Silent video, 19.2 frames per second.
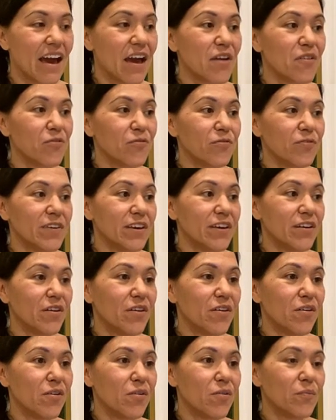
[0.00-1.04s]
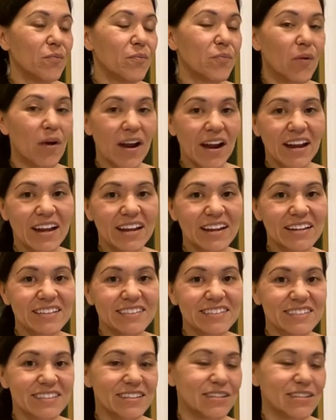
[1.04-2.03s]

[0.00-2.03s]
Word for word: I feel bright.